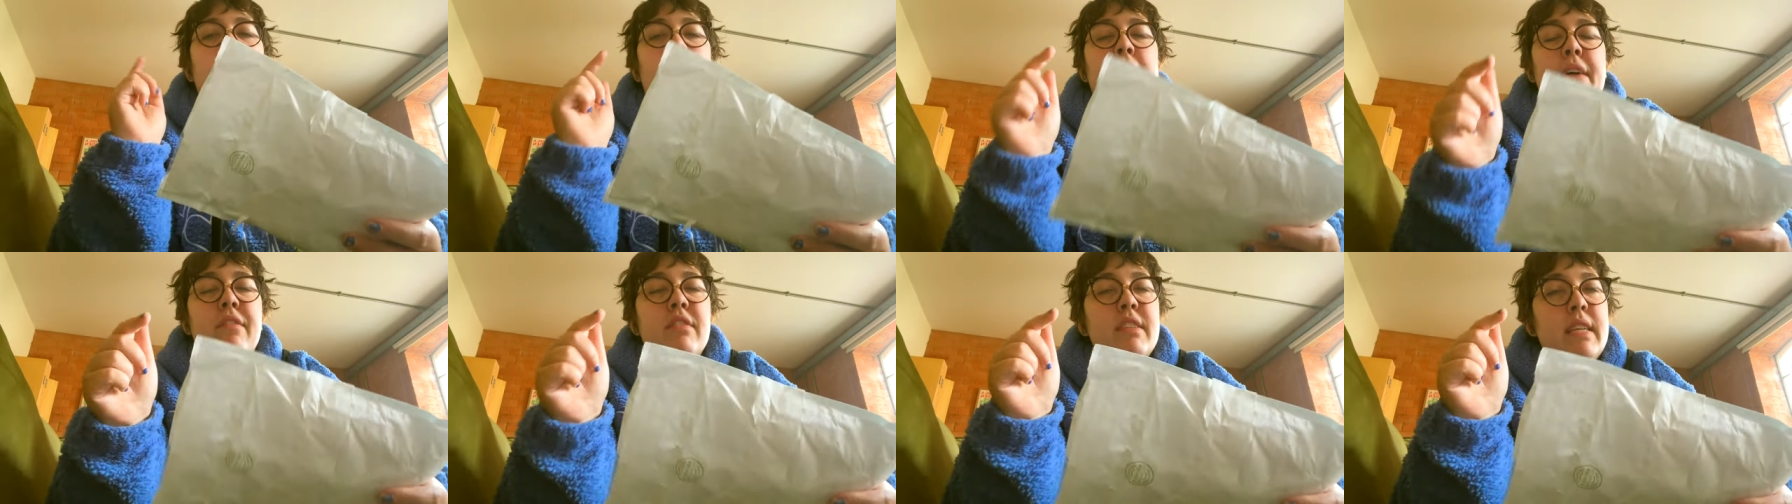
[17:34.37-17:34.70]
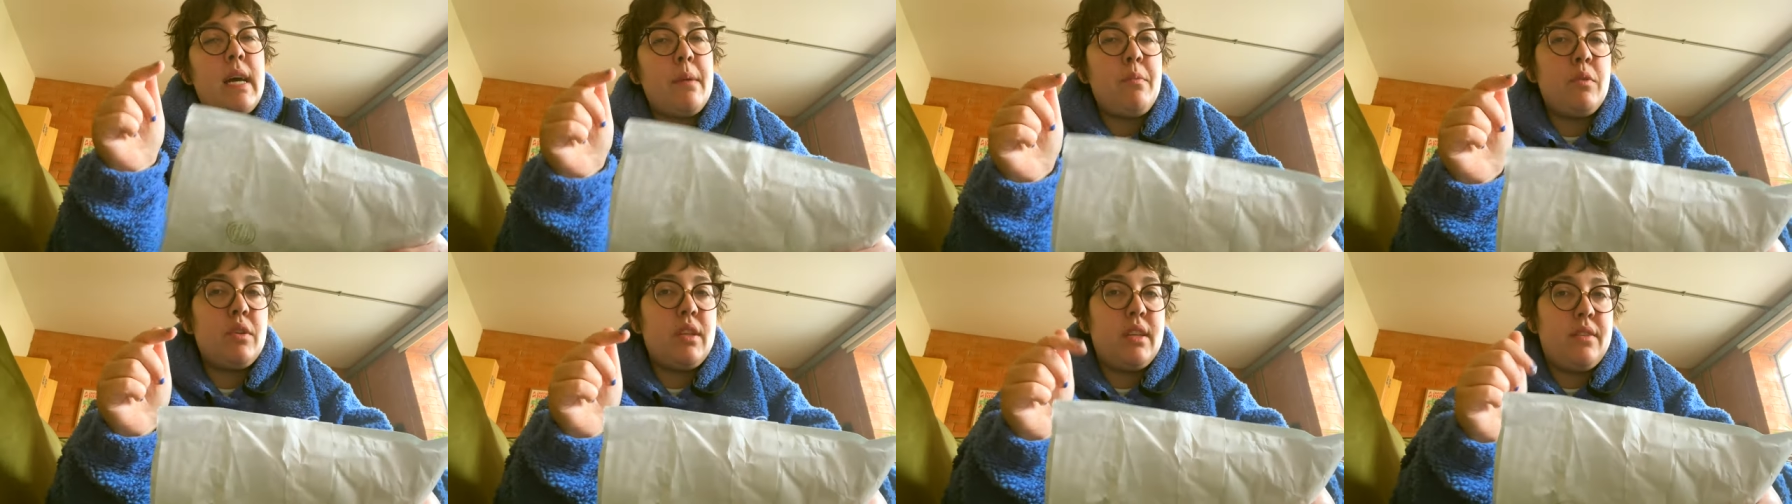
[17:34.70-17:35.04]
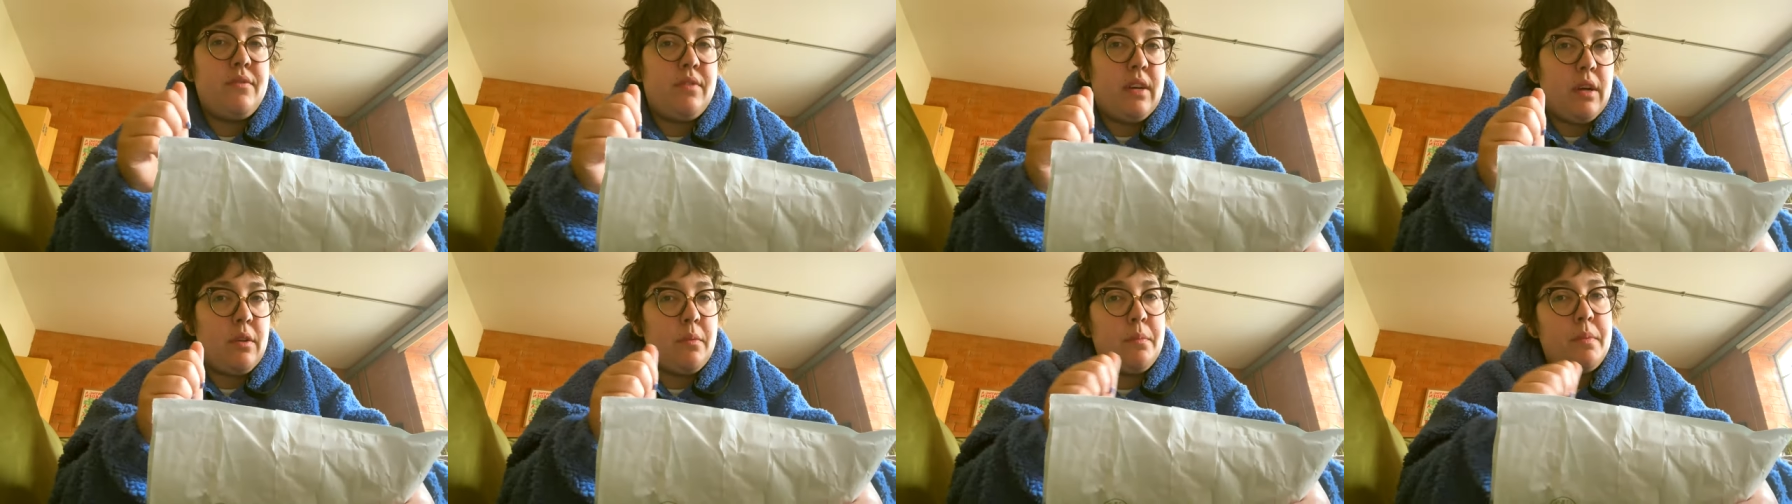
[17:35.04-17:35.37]
I haven't dabbled in
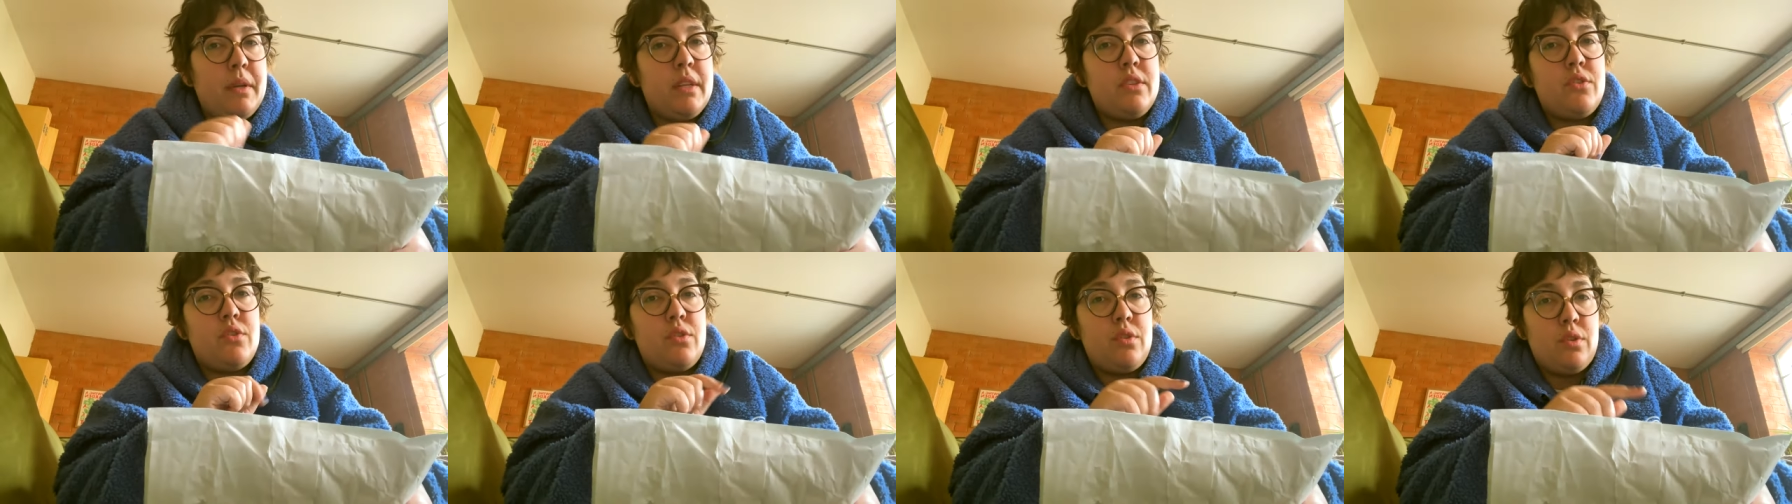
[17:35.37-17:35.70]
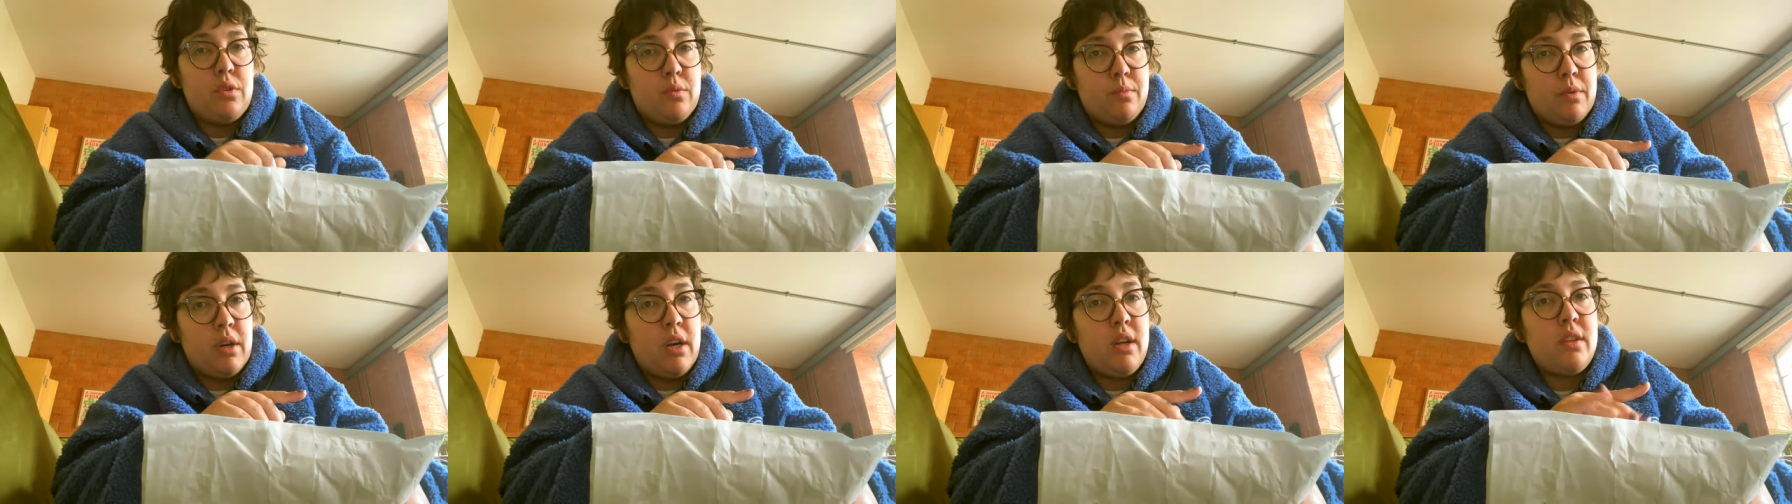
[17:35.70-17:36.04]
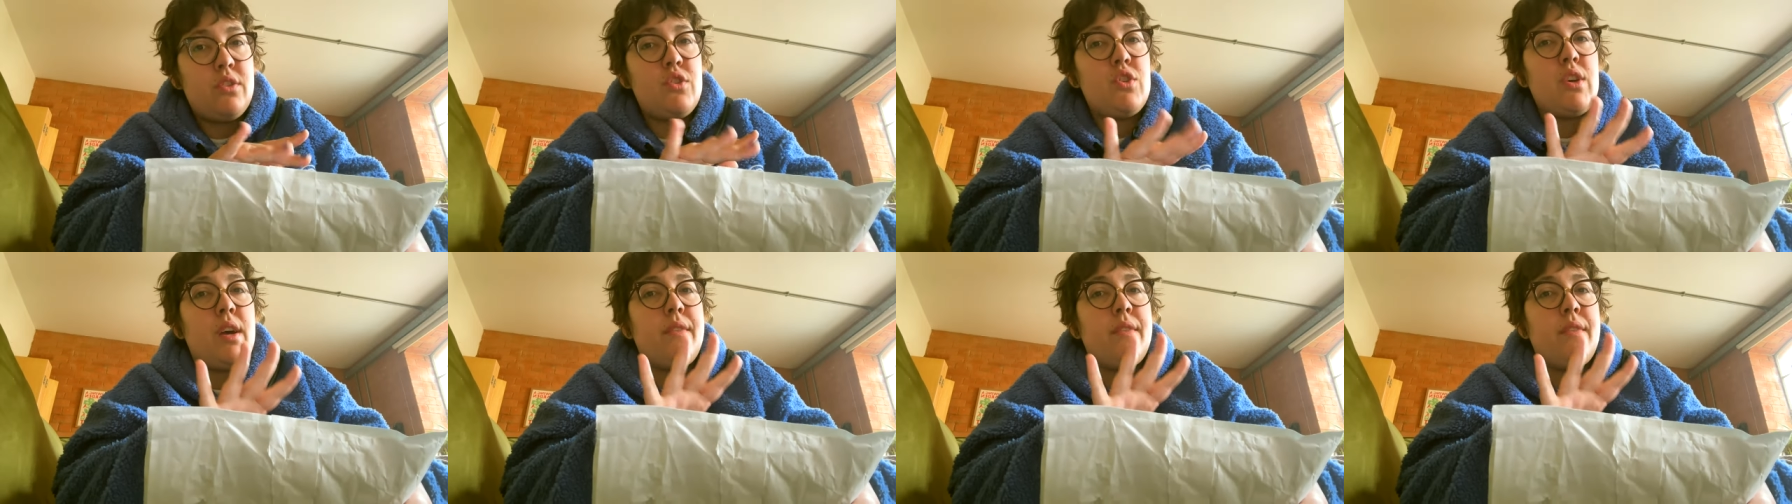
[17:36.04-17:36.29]
fountain pens too much.